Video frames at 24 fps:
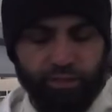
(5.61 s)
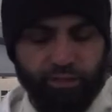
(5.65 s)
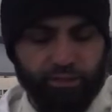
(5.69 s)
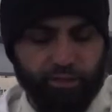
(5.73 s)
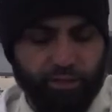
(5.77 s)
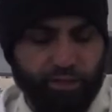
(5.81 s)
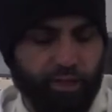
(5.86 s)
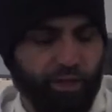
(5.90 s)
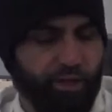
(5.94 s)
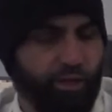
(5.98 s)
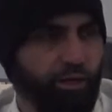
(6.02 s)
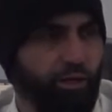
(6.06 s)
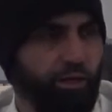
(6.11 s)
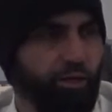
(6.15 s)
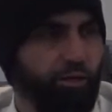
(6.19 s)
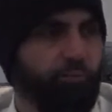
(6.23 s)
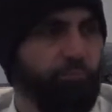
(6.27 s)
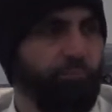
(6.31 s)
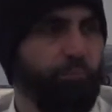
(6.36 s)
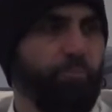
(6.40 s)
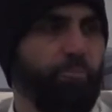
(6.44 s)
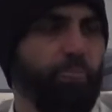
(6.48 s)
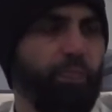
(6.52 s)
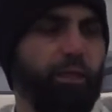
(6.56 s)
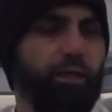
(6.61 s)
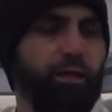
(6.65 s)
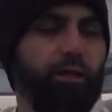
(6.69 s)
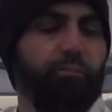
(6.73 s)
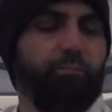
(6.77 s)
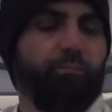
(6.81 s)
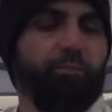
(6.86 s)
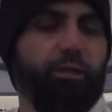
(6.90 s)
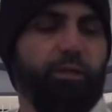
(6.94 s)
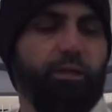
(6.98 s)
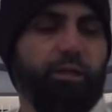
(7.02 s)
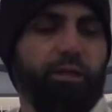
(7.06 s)
in, in our
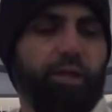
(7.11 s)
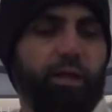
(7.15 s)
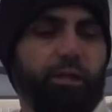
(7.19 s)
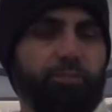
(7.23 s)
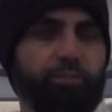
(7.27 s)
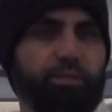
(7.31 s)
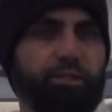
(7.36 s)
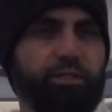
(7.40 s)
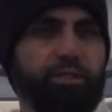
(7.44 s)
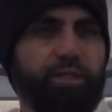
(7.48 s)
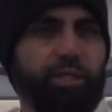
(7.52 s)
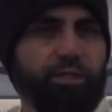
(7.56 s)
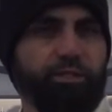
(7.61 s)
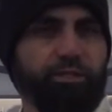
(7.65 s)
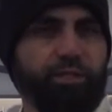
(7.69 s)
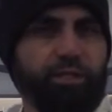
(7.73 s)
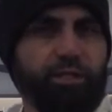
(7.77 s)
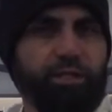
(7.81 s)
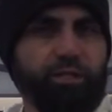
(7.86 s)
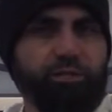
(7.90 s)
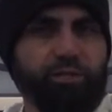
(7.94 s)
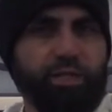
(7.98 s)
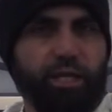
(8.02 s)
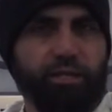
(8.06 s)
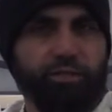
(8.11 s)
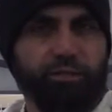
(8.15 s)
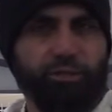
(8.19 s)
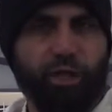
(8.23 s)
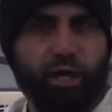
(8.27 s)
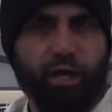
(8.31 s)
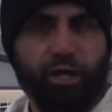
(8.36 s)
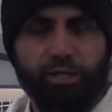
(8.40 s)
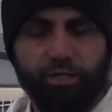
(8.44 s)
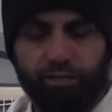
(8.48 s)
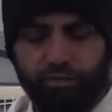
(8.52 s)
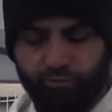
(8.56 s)
uh, building up the teaching of St.
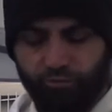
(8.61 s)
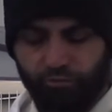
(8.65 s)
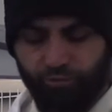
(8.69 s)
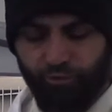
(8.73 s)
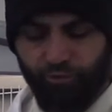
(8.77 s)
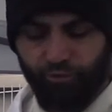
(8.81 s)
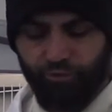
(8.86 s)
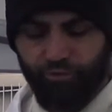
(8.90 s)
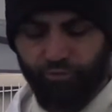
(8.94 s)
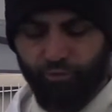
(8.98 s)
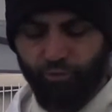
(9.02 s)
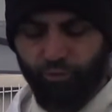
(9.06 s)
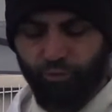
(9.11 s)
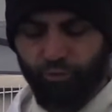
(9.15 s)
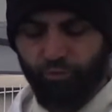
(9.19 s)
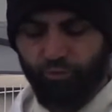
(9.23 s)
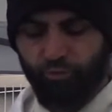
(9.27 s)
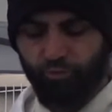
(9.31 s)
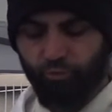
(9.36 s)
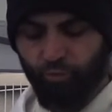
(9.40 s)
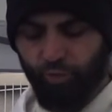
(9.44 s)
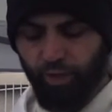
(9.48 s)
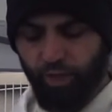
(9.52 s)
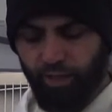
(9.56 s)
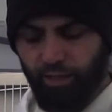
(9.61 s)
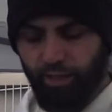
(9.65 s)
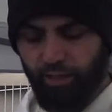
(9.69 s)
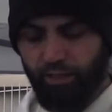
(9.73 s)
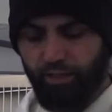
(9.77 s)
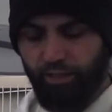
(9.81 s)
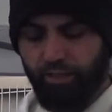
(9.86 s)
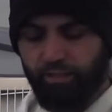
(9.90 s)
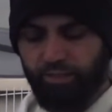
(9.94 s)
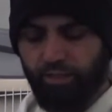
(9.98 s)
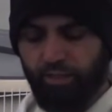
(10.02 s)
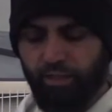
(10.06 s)
John in the first
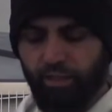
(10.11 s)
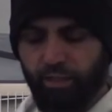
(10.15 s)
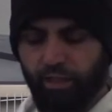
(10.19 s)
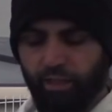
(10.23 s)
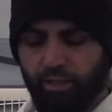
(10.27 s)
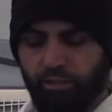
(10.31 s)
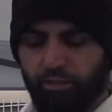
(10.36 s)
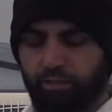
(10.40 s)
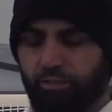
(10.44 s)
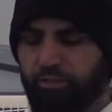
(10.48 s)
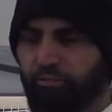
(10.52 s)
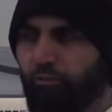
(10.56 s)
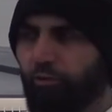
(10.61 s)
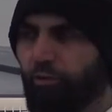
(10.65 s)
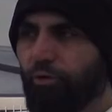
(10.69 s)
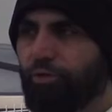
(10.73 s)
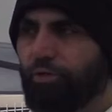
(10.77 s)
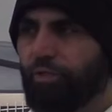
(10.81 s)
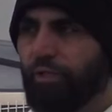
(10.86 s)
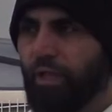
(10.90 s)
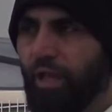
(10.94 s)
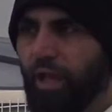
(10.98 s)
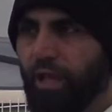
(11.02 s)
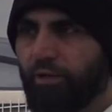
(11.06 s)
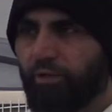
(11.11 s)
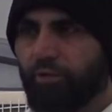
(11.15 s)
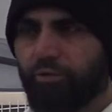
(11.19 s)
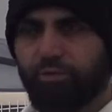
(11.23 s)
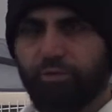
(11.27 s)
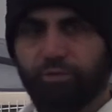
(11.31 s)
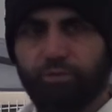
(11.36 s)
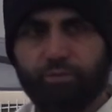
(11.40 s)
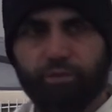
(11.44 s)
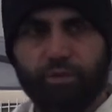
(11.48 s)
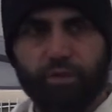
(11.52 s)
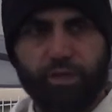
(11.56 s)
reading, this first letter
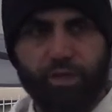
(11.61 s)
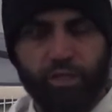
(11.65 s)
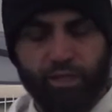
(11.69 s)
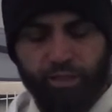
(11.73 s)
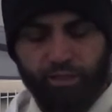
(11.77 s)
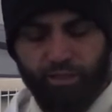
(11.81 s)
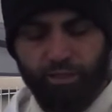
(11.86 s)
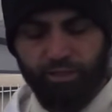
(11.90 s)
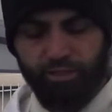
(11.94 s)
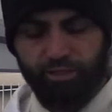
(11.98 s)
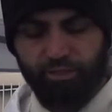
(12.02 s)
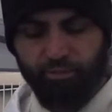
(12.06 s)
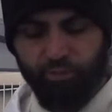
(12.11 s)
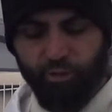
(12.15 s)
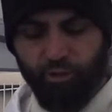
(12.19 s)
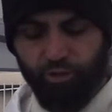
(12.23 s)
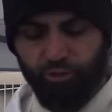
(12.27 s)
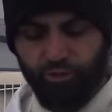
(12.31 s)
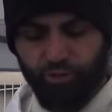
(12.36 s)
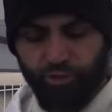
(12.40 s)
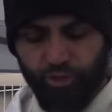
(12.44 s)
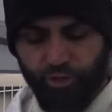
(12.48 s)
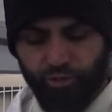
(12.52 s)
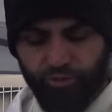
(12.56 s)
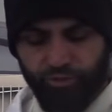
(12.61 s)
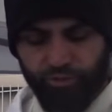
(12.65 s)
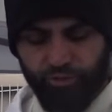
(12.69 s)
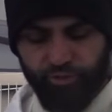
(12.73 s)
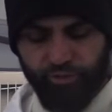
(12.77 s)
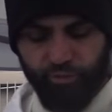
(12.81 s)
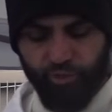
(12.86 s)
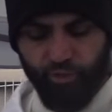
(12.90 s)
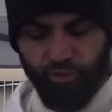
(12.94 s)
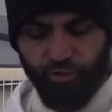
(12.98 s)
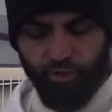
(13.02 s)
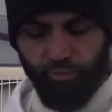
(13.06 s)
to this small church or
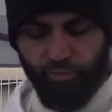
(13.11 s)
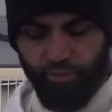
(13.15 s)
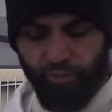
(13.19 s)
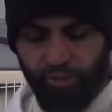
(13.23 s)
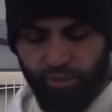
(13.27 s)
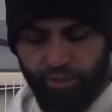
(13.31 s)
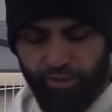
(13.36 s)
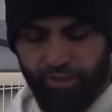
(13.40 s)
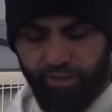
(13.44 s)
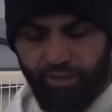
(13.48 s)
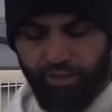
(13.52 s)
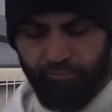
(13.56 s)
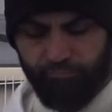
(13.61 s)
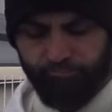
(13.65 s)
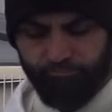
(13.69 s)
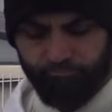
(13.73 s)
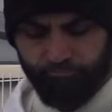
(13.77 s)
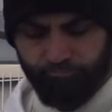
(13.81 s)
small community.